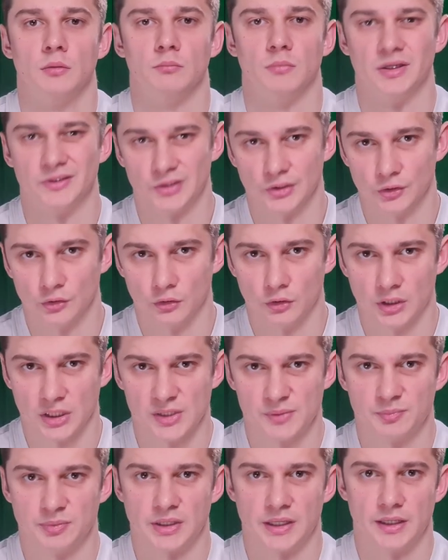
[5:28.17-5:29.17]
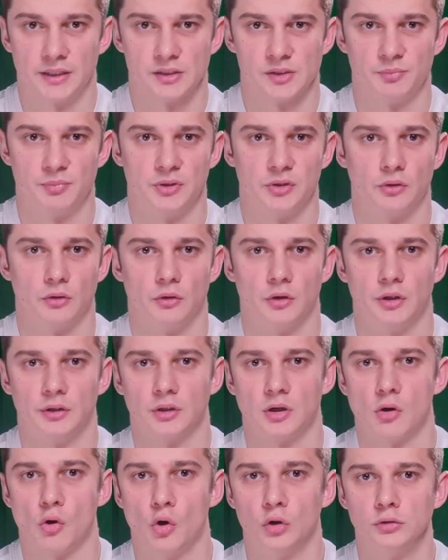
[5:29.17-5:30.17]
Matador explains Bitcoin
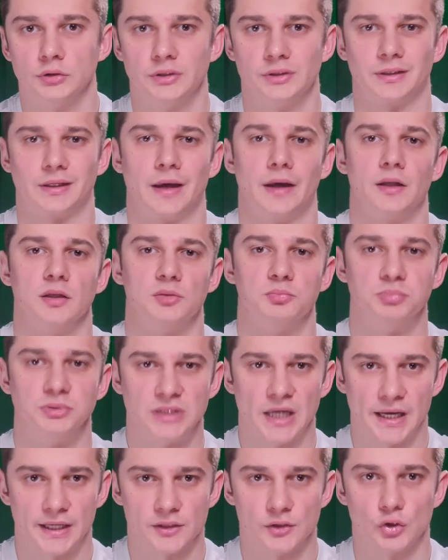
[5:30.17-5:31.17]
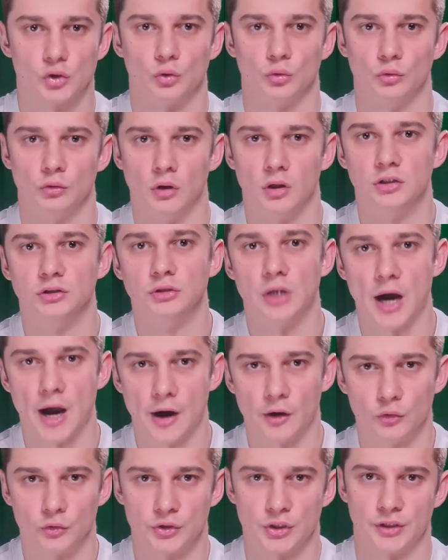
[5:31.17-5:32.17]
holding and plans to
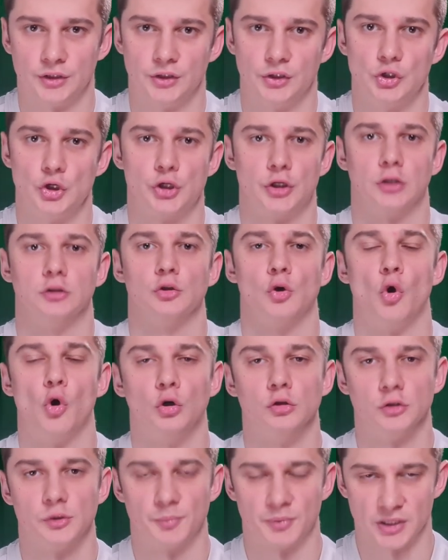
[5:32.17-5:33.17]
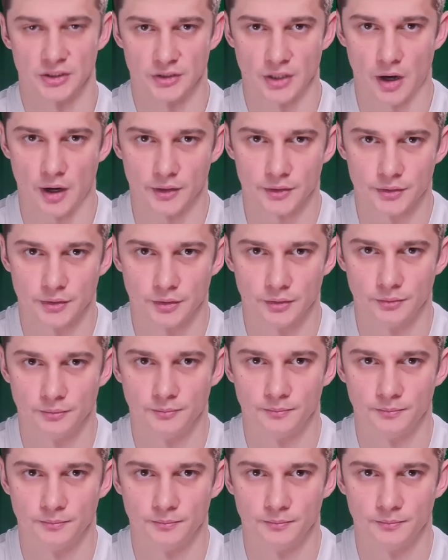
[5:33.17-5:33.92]
launch a digital gold product.